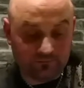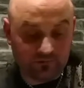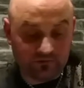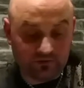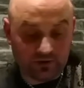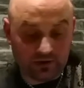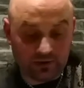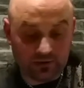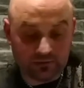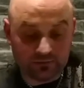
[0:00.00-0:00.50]

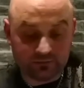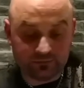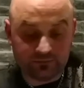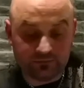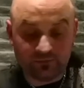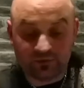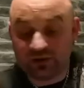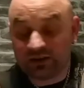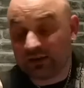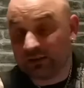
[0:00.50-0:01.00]
So
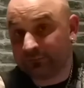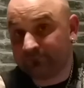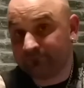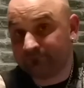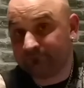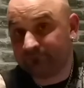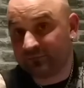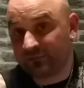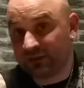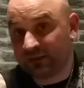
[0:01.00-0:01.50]
yeah,
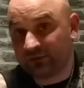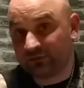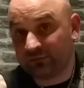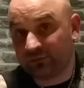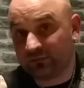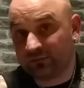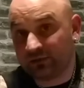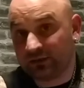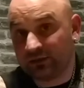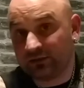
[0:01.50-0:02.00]
that's
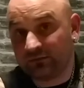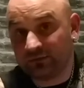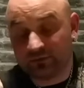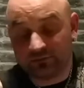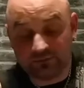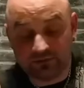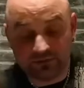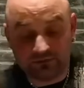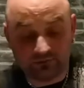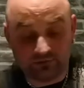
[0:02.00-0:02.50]
my favourite, I
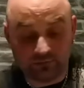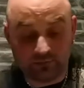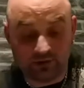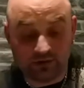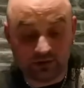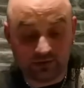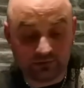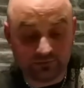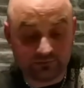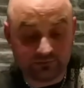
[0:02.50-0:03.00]
think,
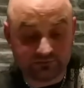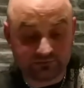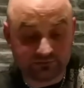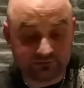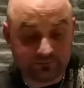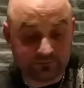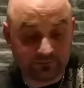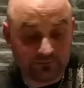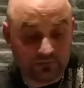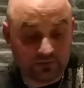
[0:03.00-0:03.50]
tomatoes.
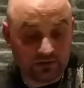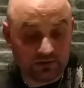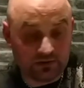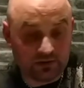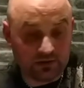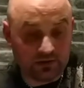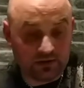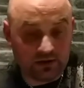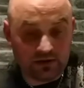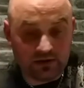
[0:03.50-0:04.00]

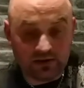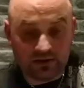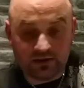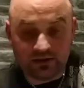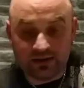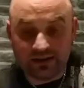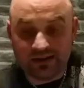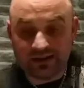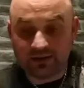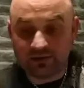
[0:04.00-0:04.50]

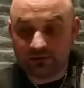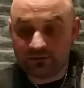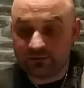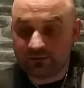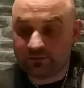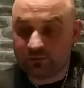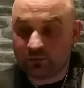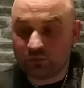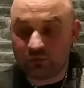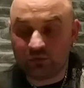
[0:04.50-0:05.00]
Now
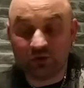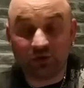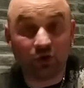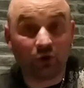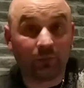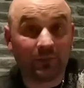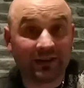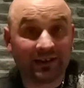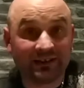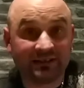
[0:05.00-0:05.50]
for the
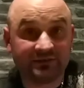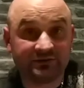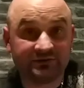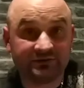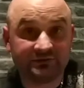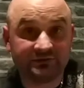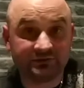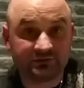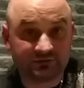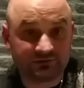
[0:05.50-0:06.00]

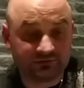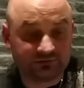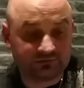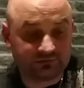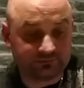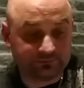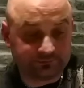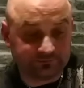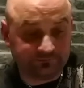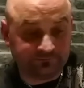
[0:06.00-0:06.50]
nominations,
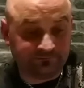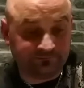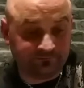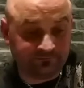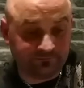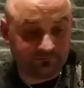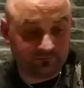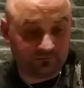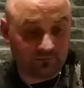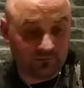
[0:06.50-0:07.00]

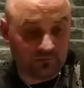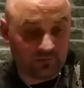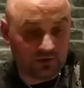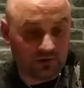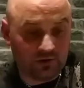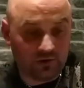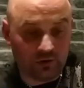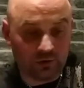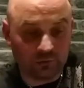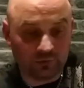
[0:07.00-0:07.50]
I
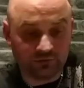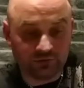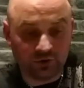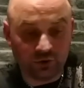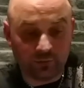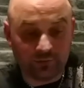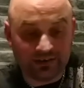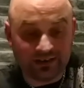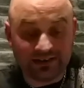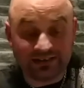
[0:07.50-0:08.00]
will
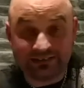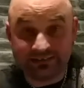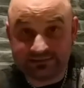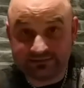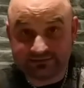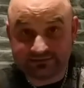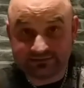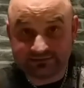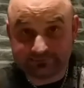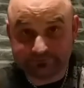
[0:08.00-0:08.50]

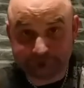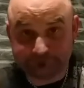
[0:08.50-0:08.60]
nominate,